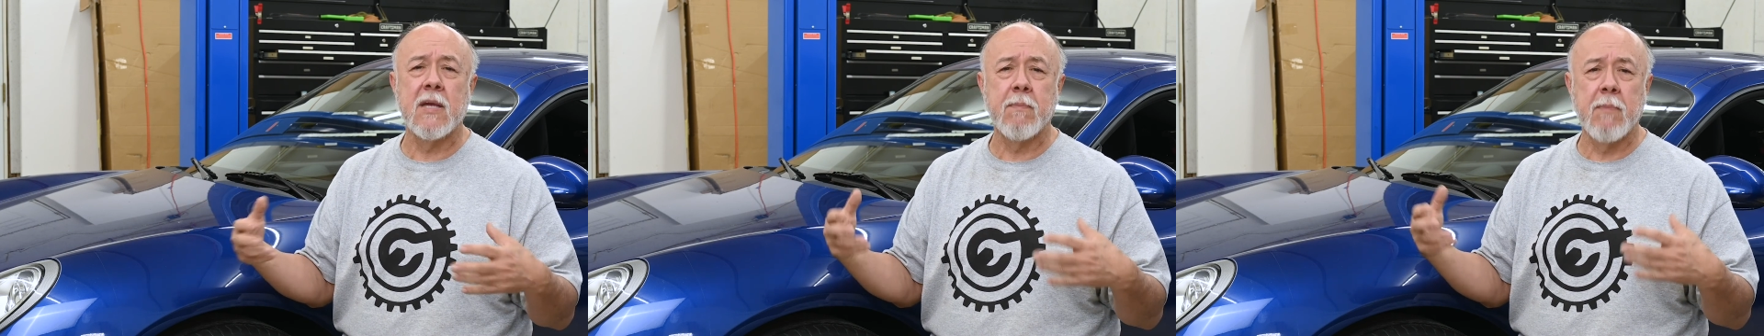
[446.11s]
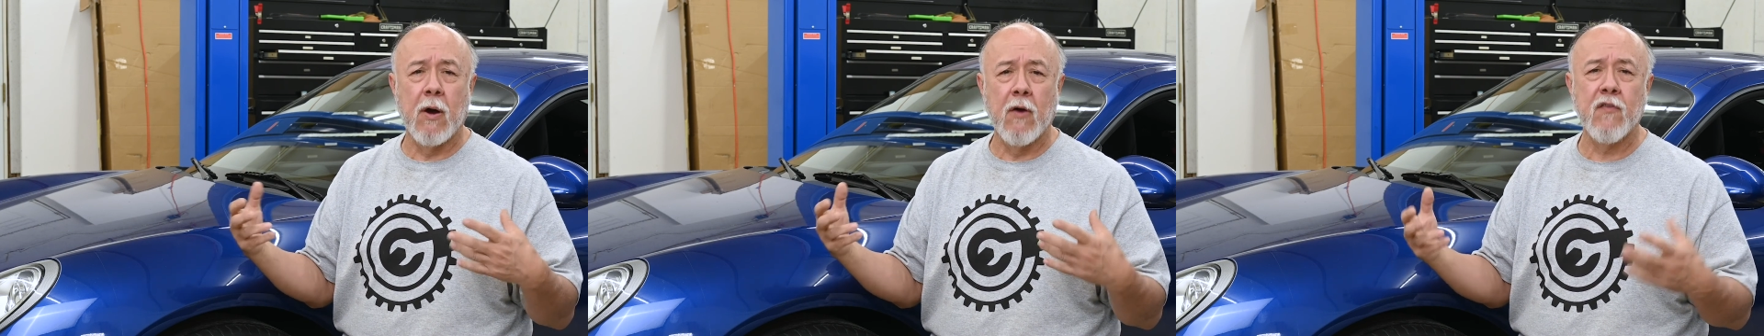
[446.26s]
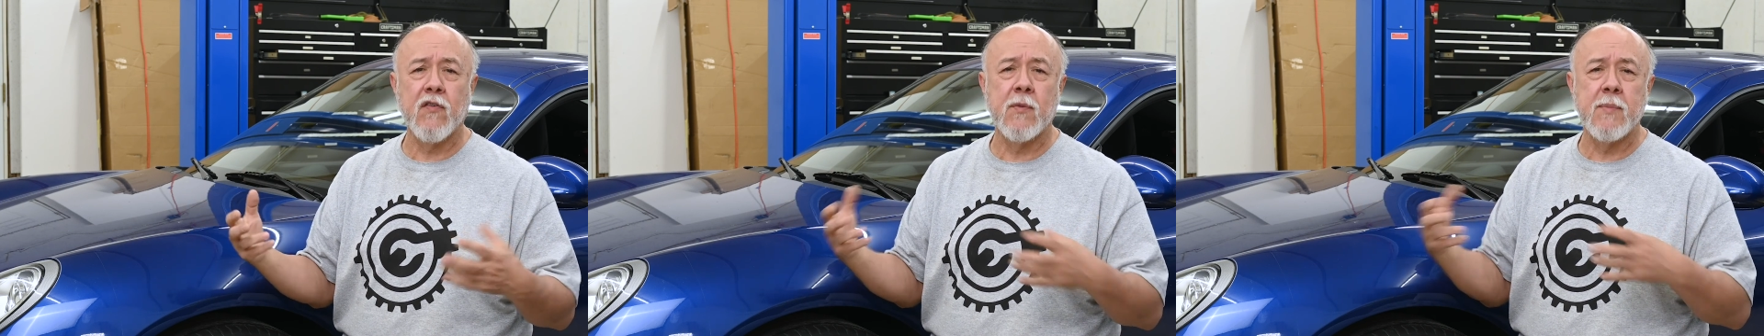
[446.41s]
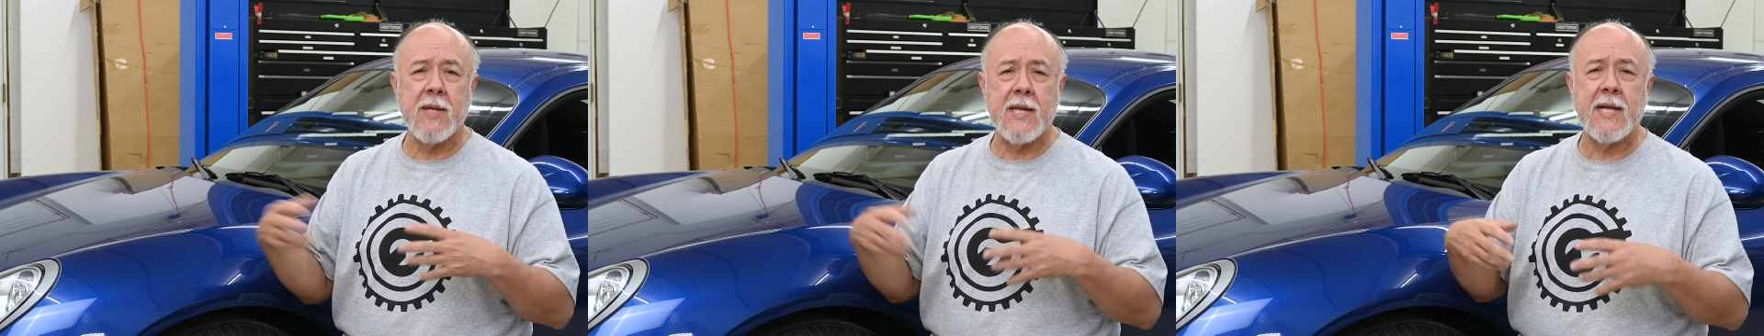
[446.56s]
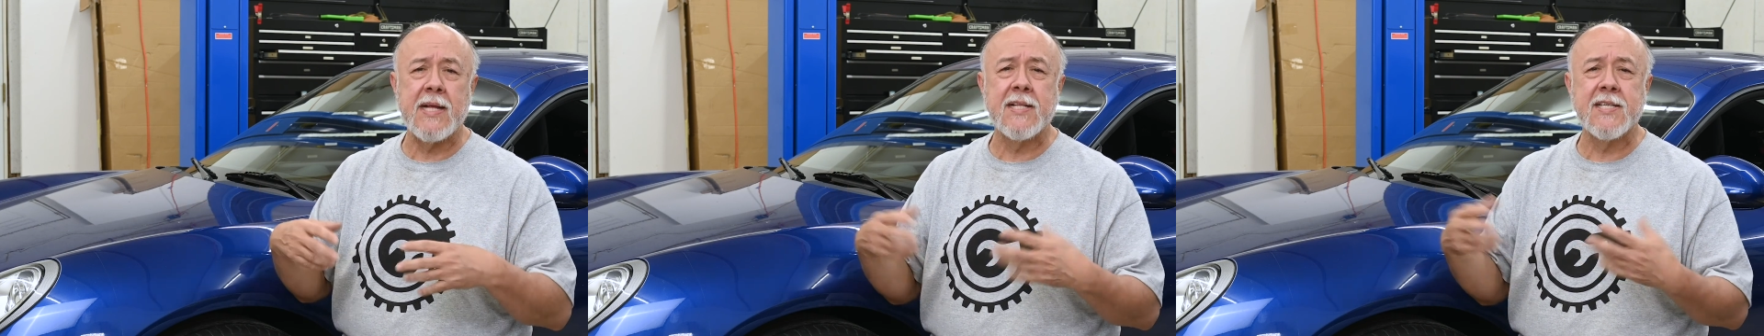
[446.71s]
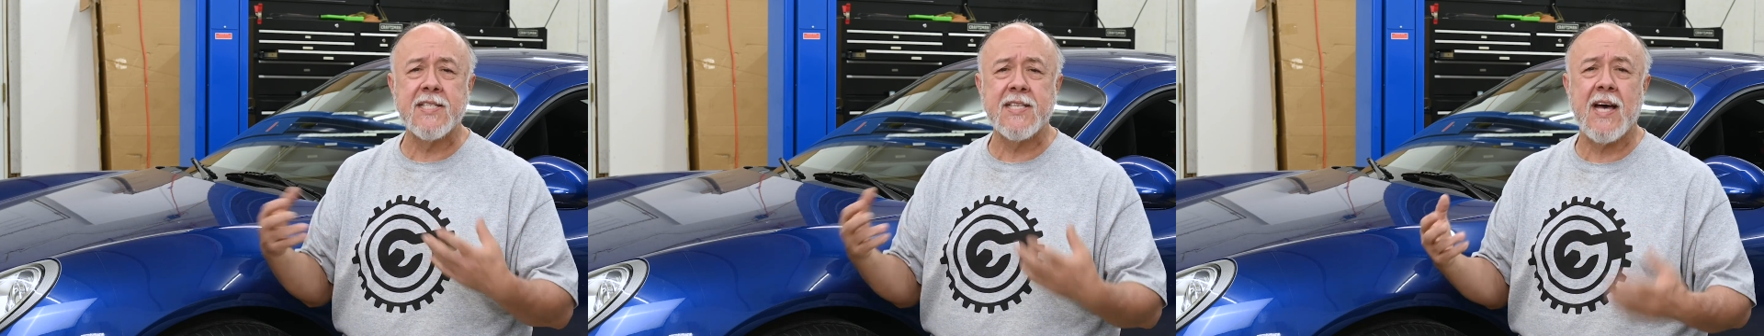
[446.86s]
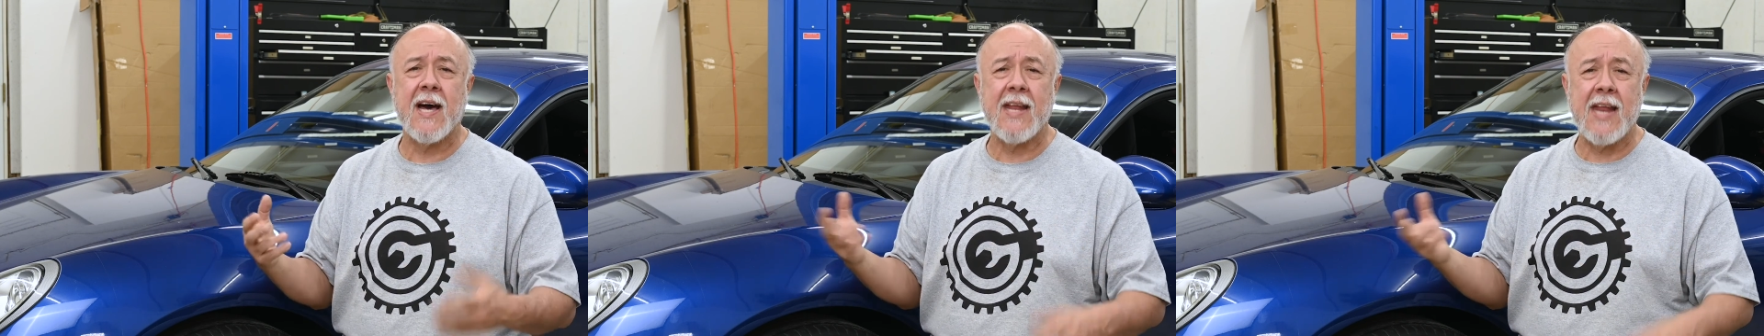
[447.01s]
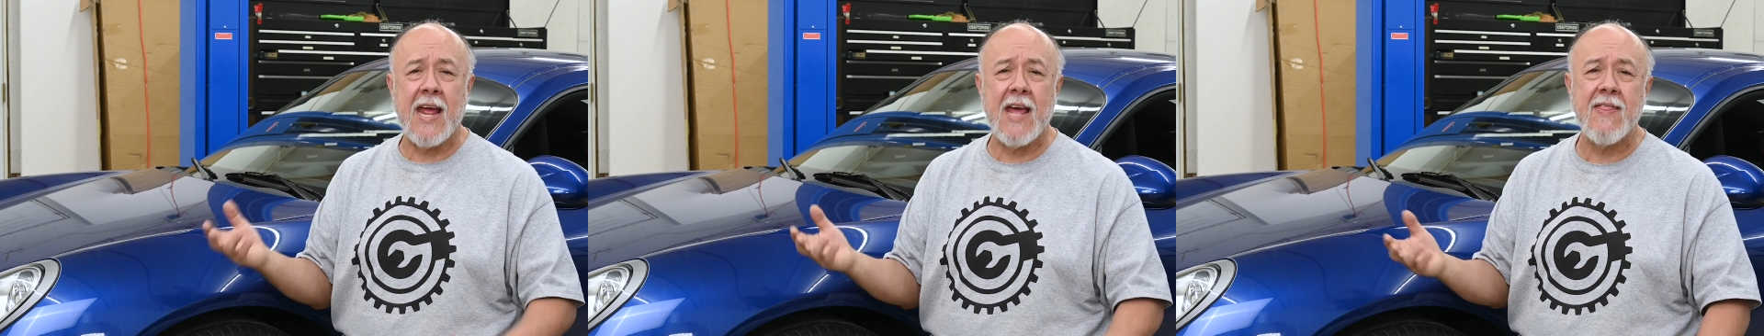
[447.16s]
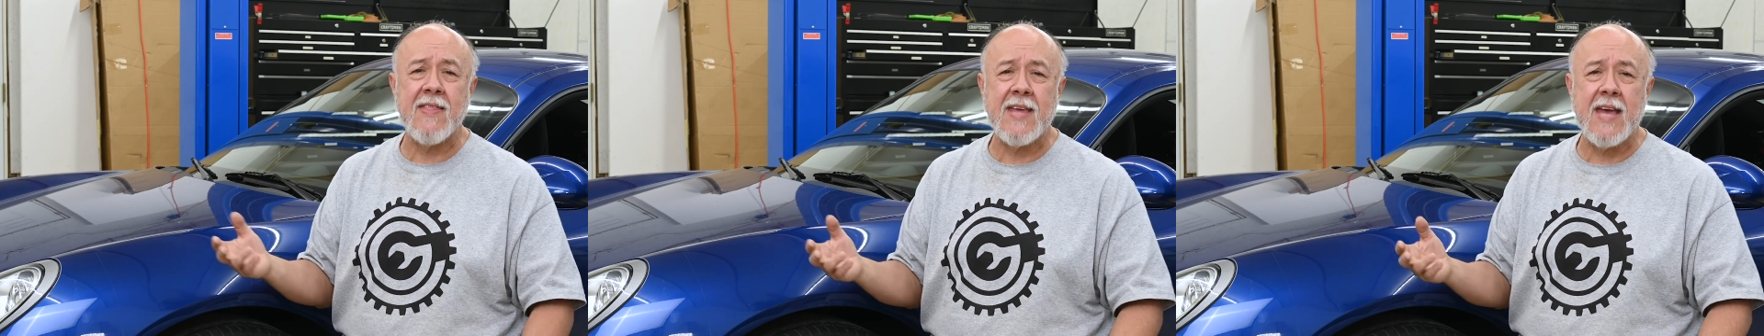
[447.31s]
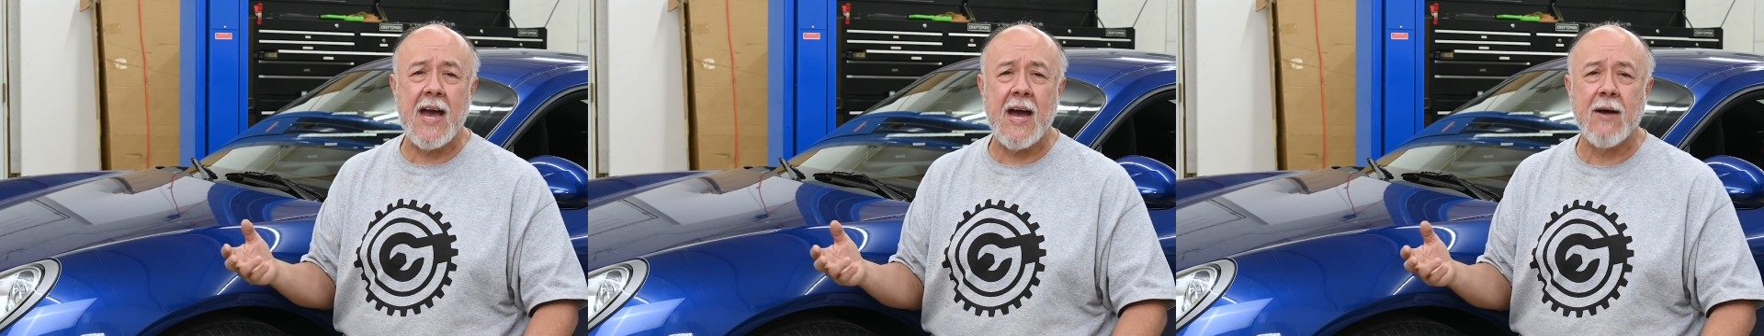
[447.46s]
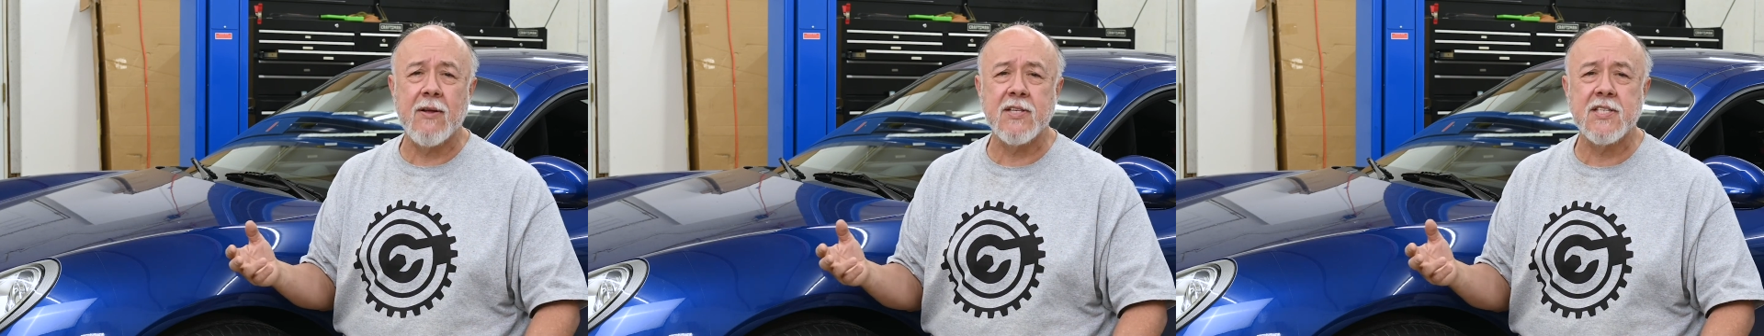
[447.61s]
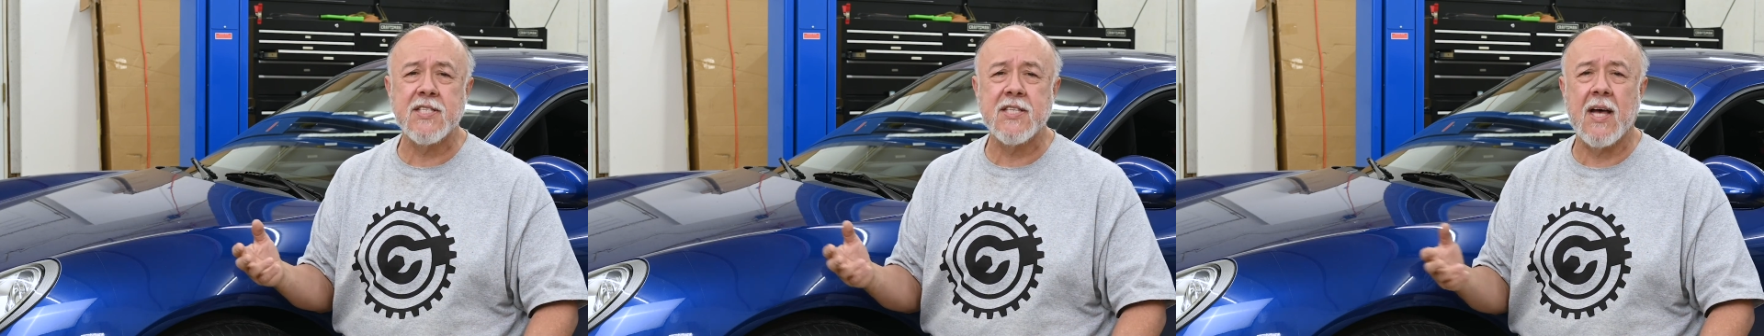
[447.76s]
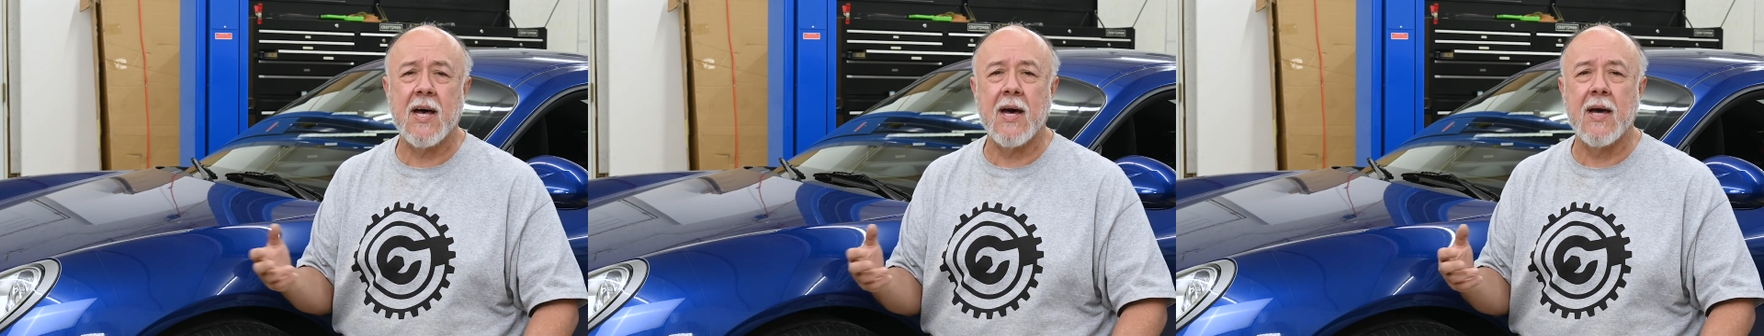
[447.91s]
both from the inside and the
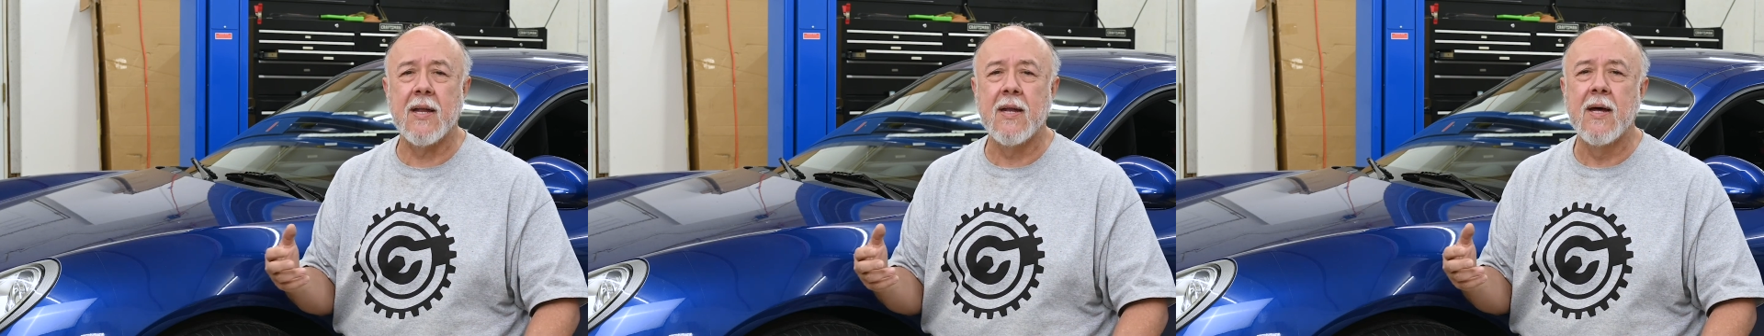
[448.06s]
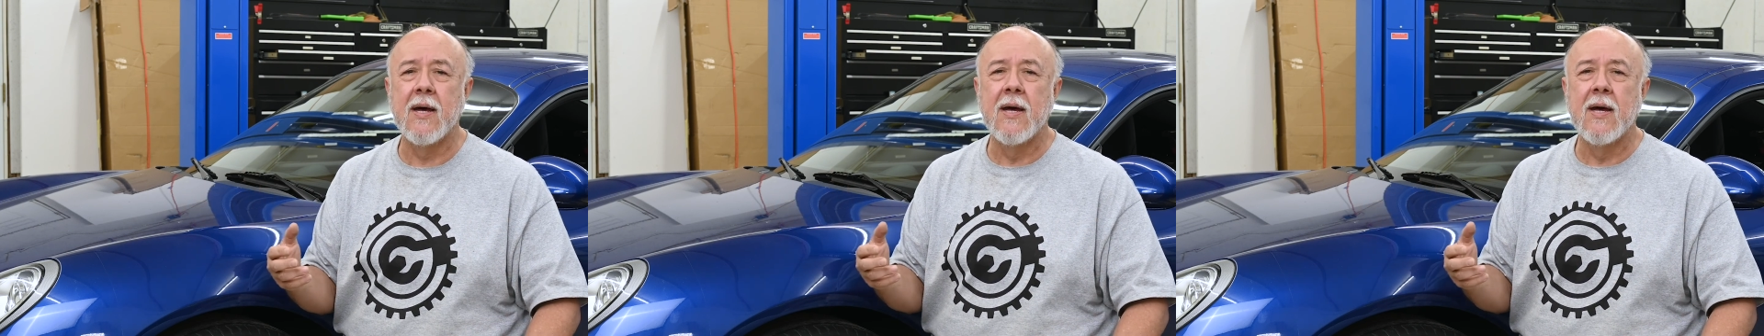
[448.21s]
outside.